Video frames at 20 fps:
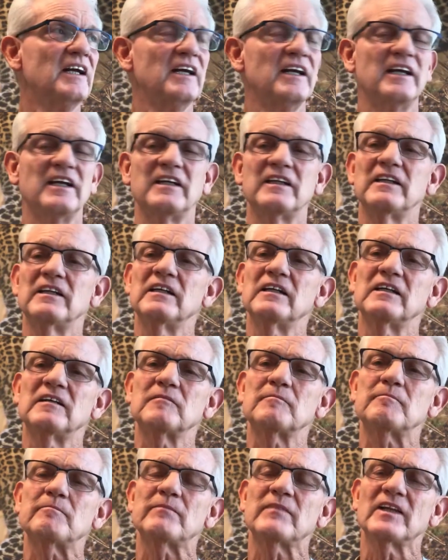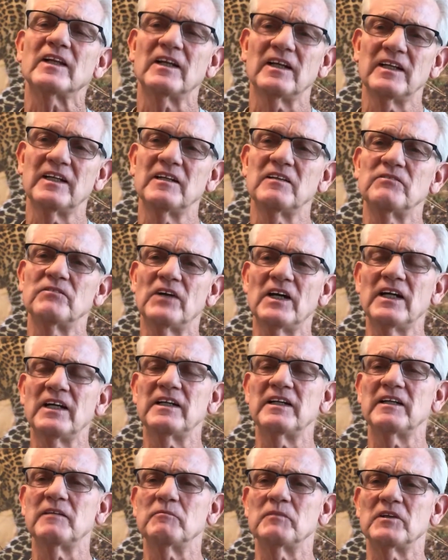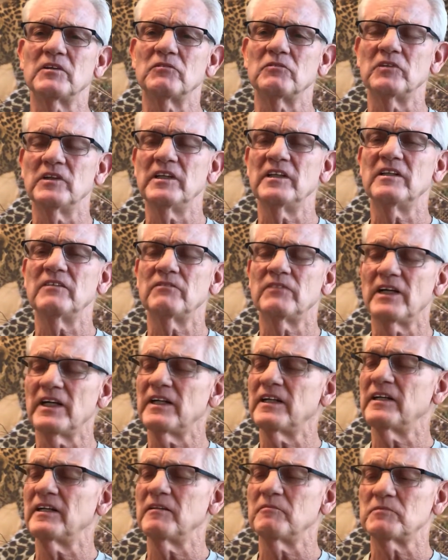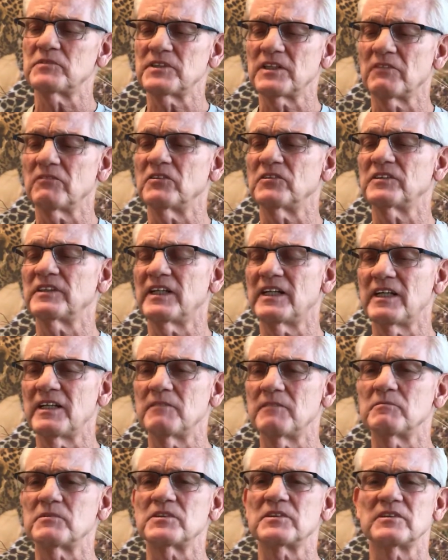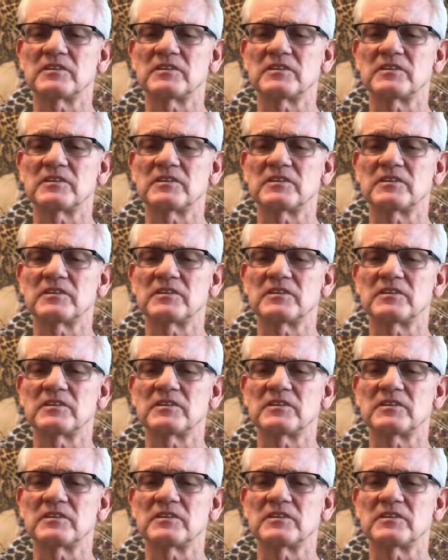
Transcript: And I had invited him, and we'd invited him several times